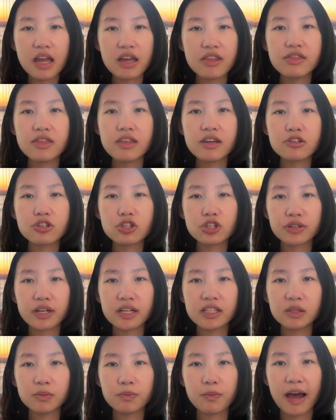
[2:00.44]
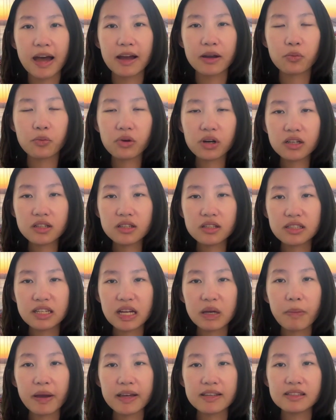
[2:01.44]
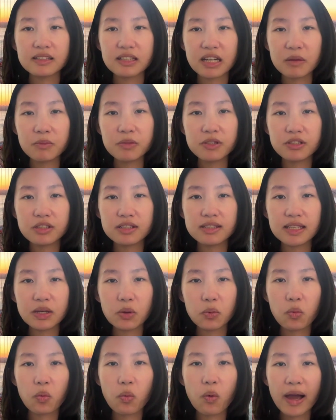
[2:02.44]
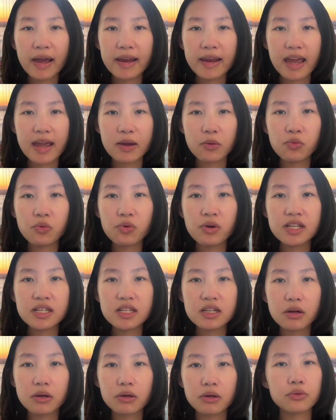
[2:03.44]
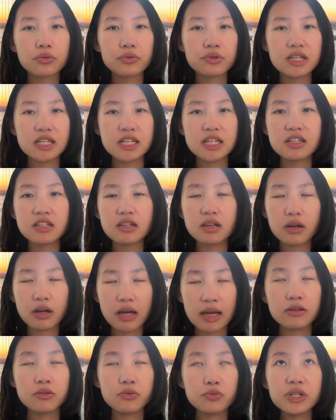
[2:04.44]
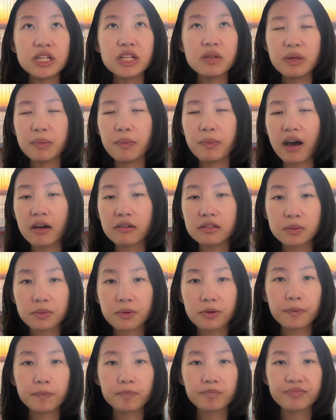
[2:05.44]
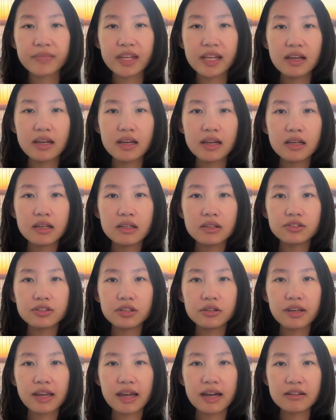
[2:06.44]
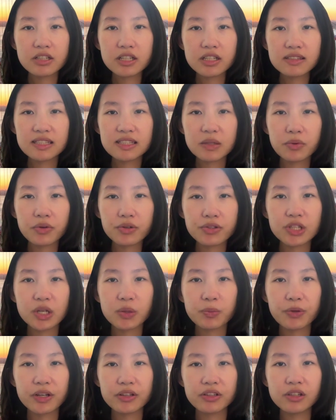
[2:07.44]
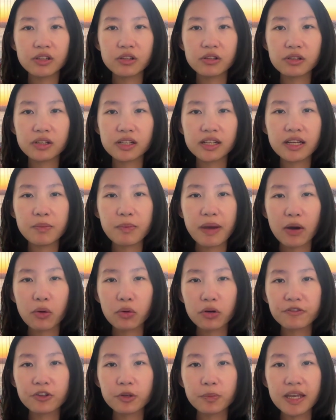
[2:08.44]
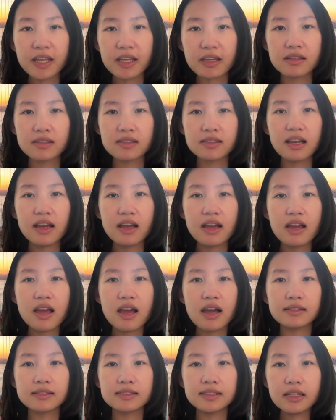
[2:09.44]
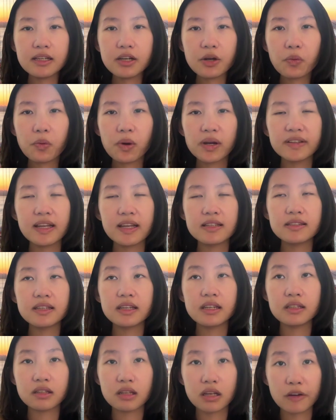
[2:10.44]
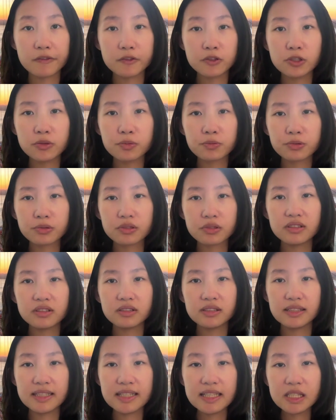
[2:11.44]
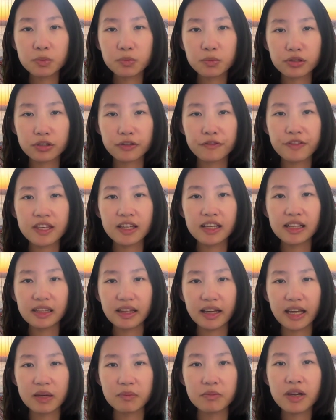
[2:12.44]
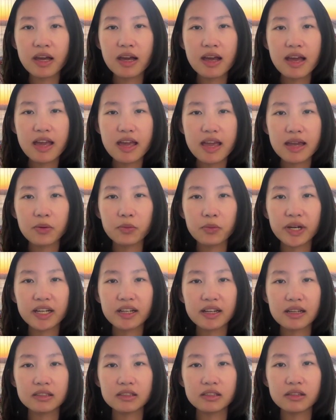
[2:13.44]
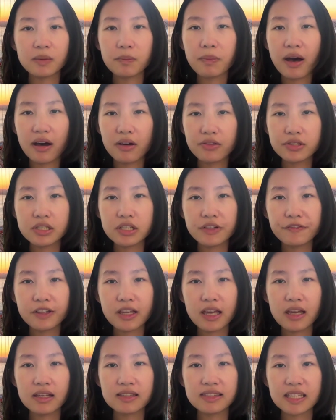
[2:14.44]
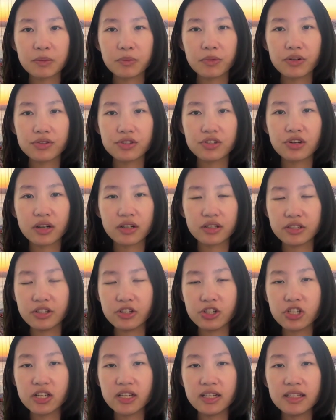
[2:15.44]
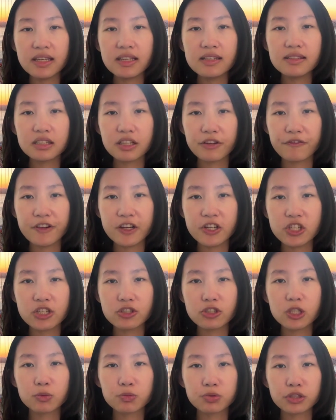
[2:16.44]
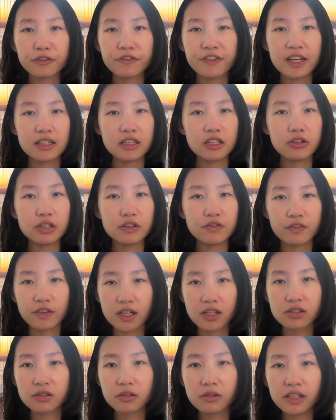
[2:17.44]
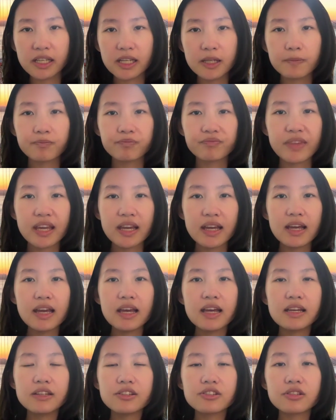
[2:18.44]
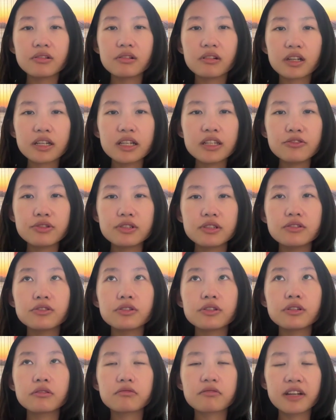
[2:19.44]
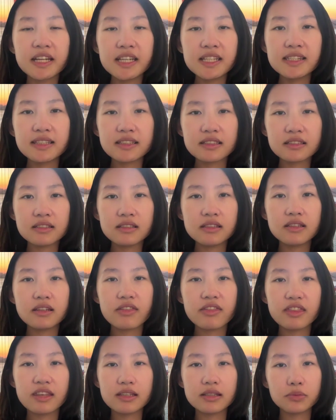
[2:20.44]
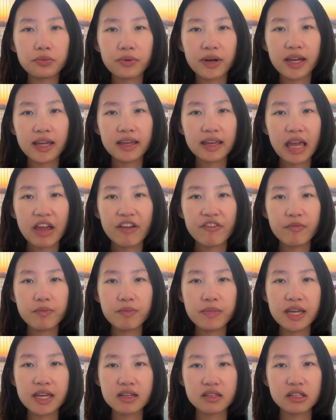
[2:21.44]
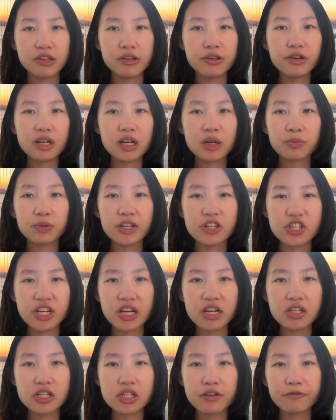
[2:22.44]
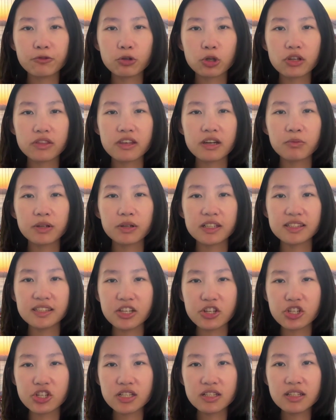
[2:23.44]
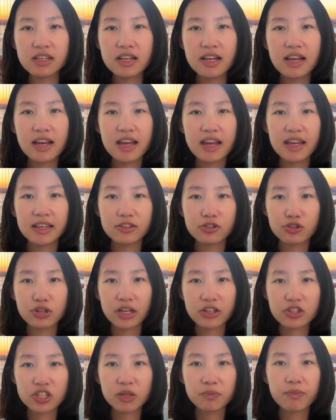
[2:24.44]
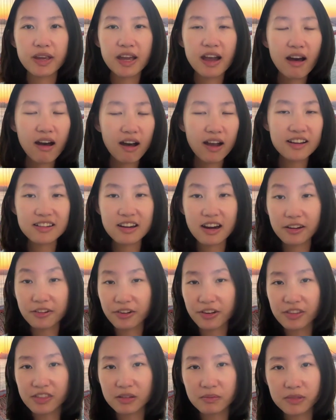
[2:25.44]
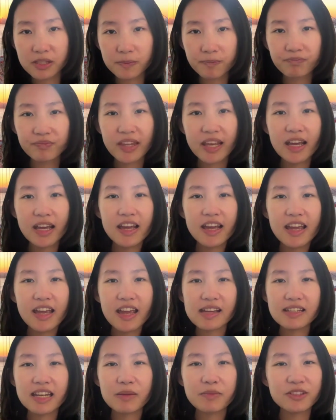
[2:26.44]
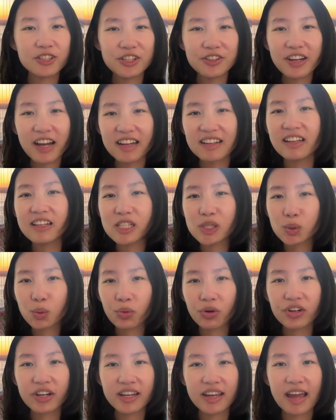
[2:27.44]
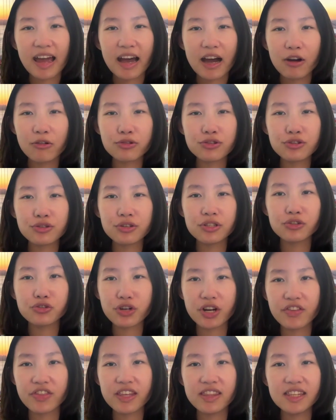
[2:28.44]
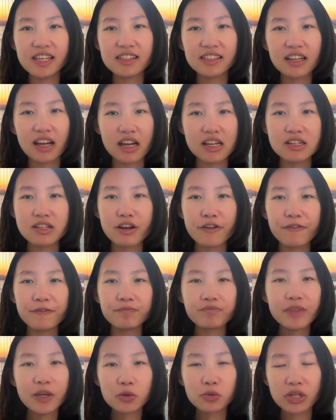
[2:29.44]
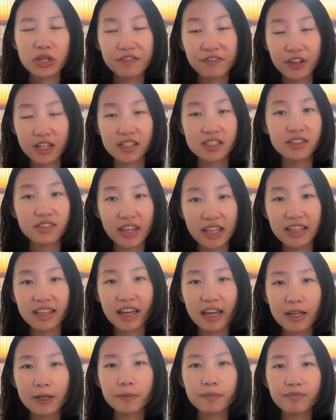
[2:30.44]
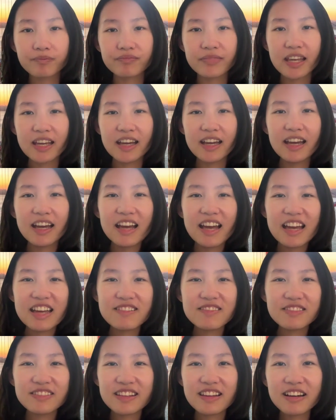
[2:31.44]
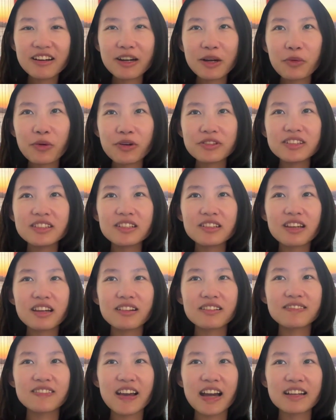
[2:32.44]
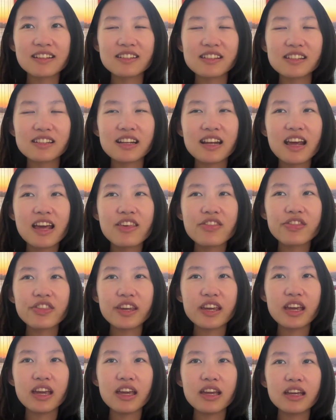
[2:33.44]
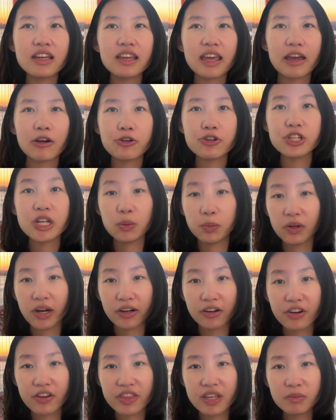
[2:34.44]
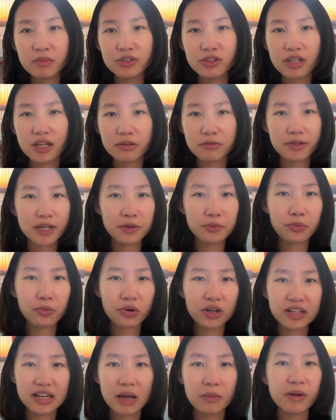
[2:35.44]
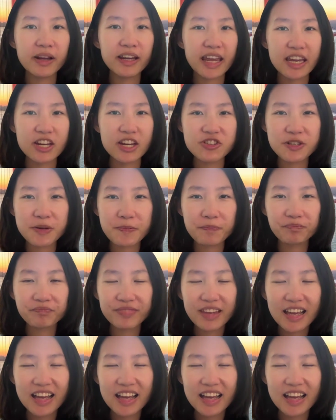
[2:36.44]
and then trace backwards step by step to see why it would or wouldn't be possible. So counterexamples are particularly powerful because a single one is enough to disprove the claim, and whereas the positive examples are usually insufficient to prove it universally. So learning to reason this way gave me a new appreciation for the precision and structure behind algorithms. And I'm still kind of exploring how to strengthen this kind of reverse thinking. And now I want to connect the Gale-Shapley algorithm to a real-world application,